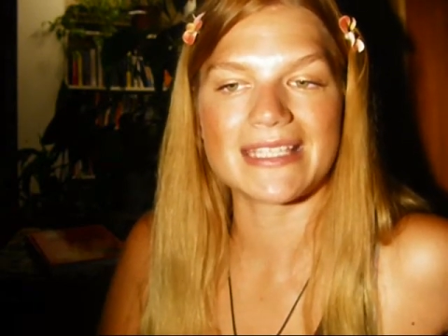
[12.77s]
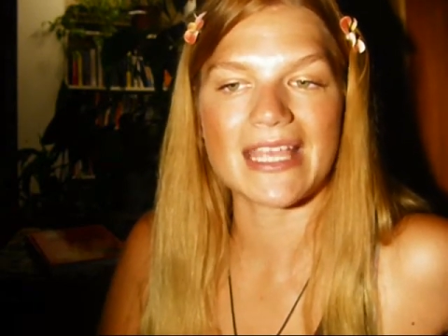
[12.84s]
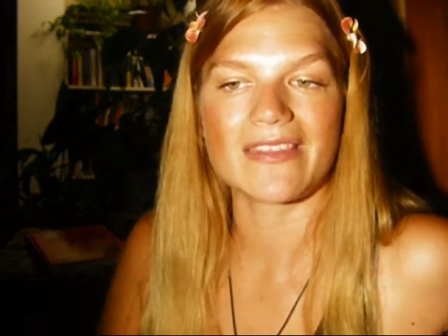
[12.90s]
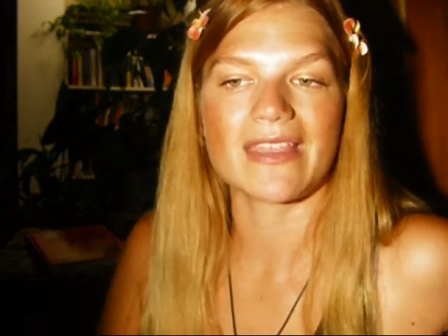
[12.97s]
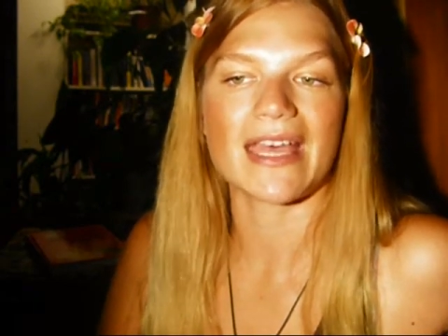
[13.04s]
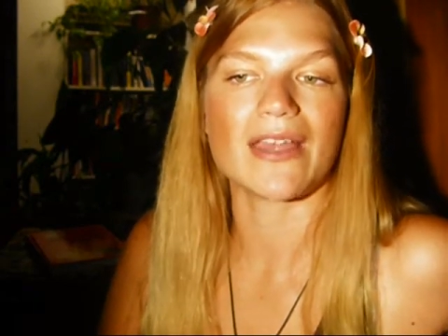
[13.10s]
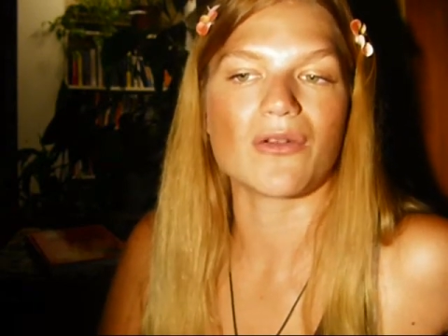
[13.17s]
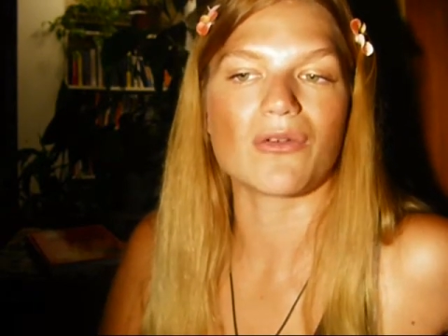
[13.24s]

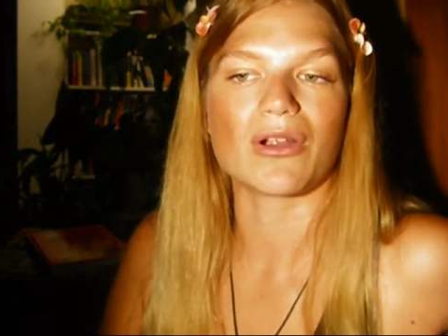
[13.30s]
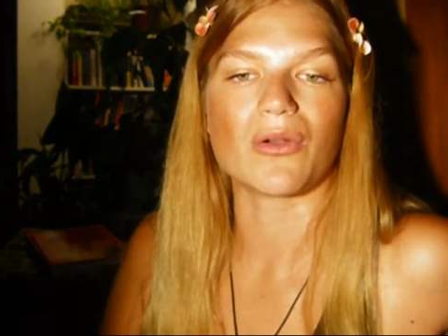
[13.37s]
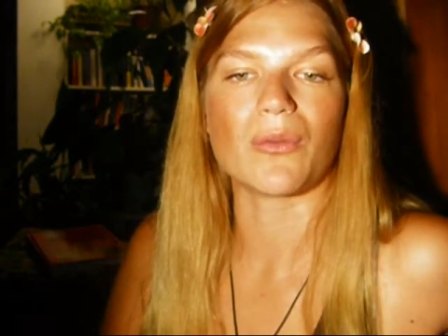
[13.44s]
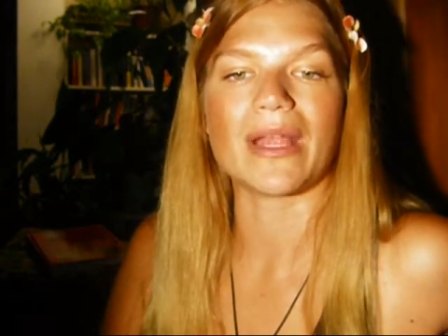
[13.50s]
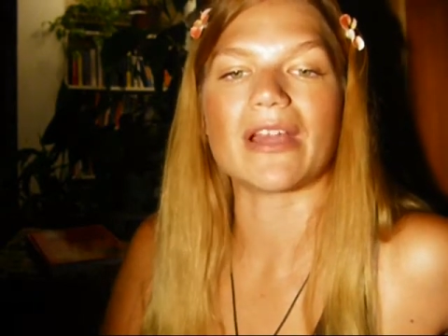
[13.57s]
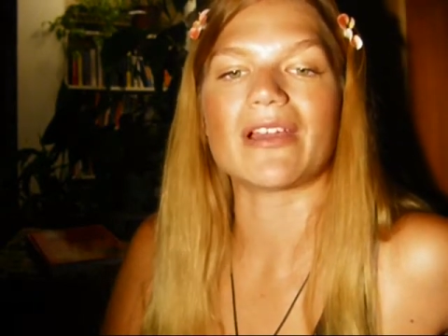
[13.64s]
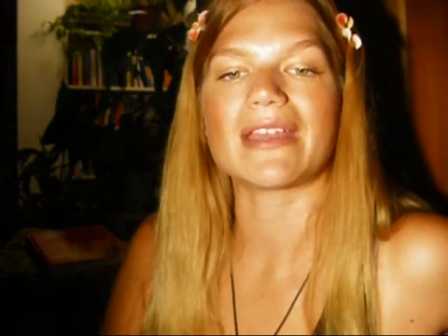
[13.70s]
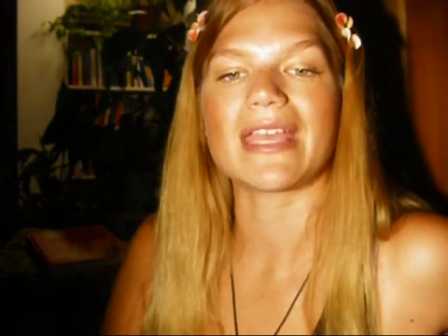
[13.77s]
said that or
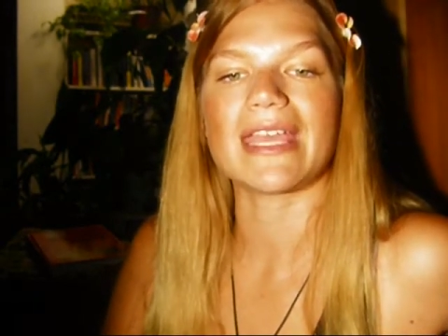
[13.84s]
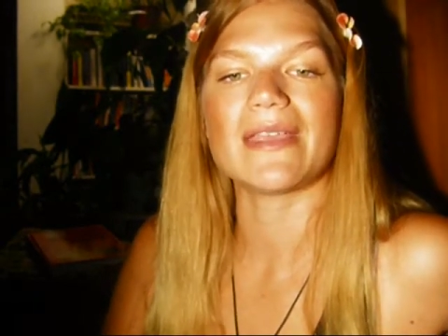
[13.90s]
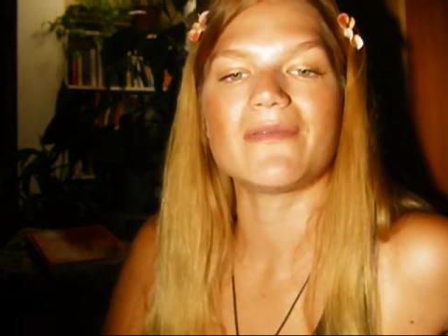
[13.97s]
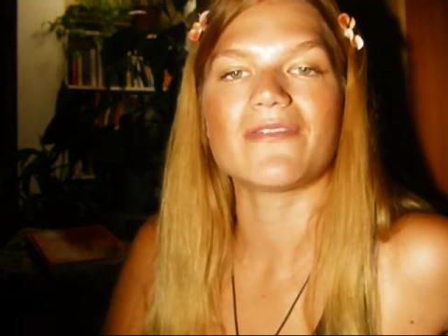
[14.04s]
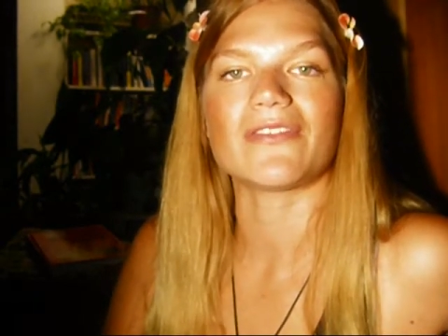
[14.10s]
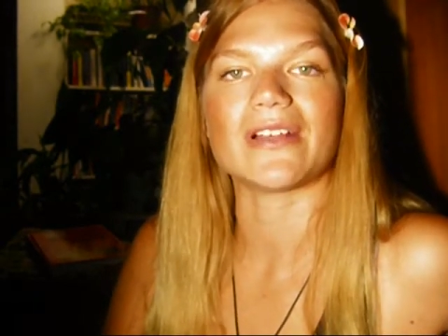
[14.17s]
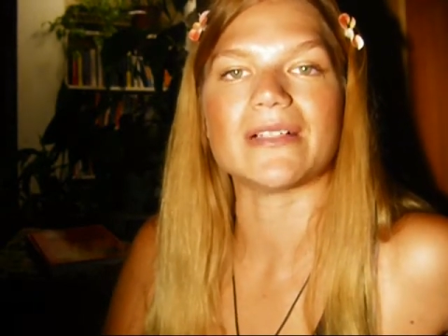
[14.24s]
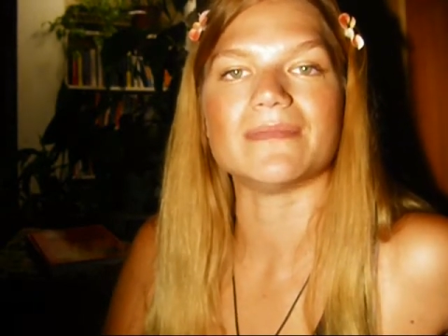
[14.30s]
where it
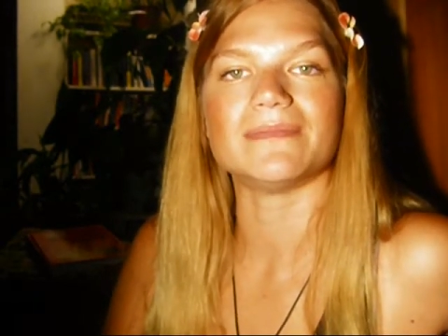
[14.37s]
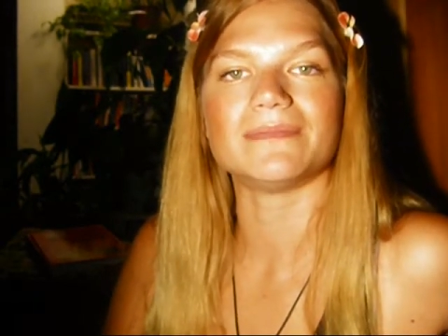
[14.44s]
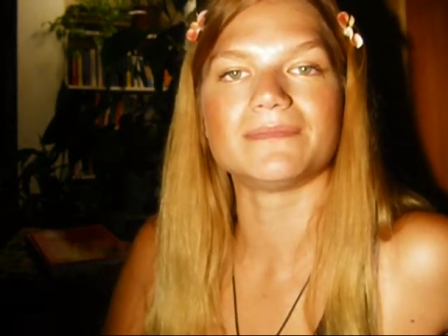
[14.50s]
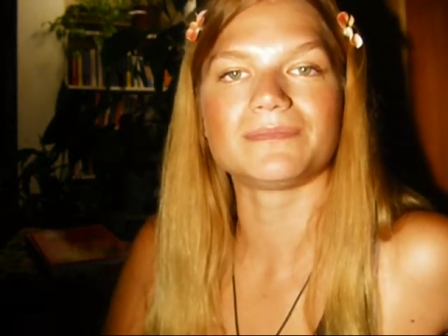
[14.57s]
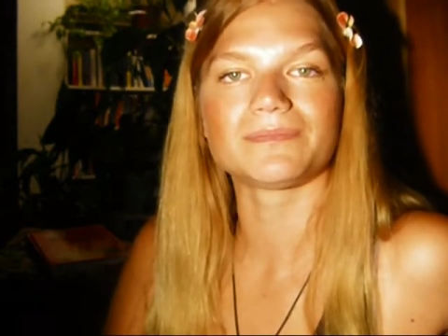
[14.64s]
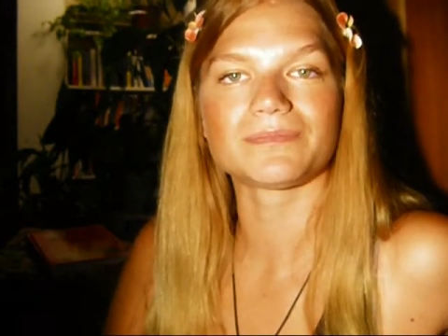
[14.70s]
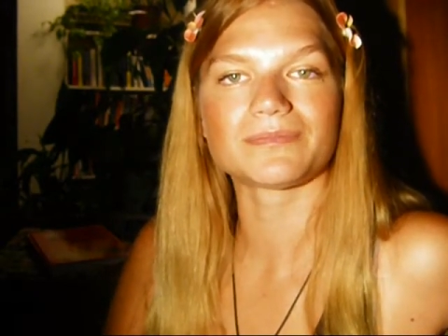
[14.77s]
came from.